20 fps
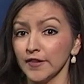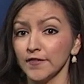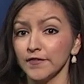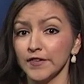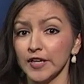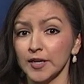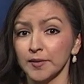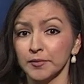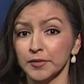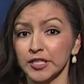the
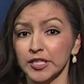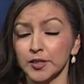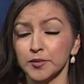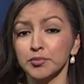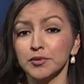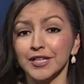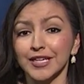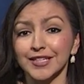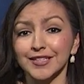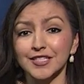family
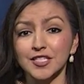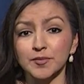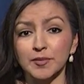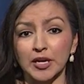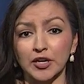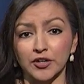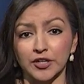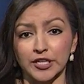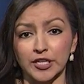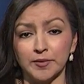plans to
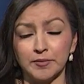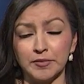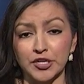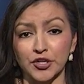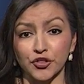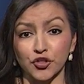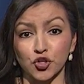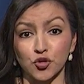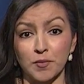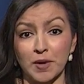bury him
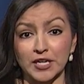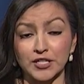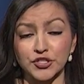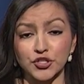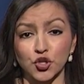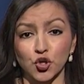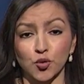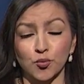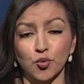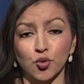near the New
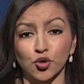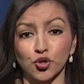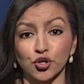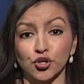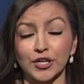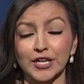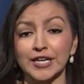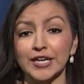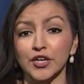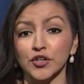Mexico border
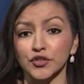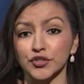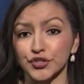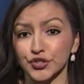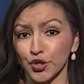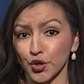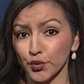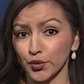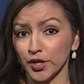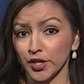in
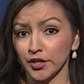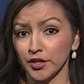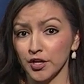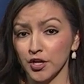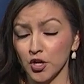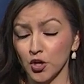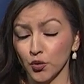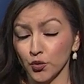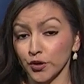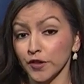Arizona,
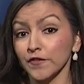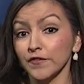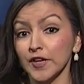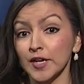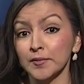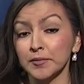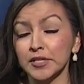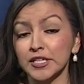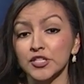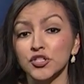where the
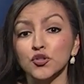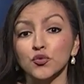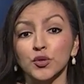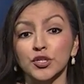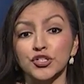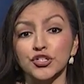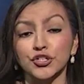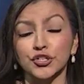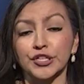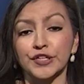family is
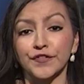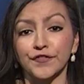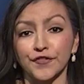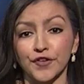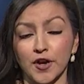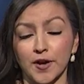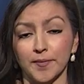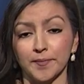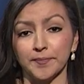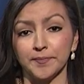originally
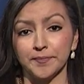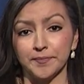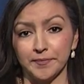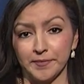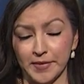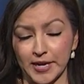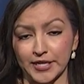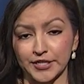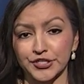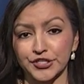from.
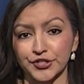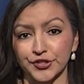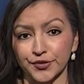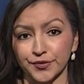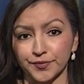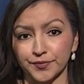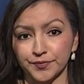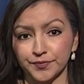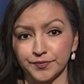Back to you.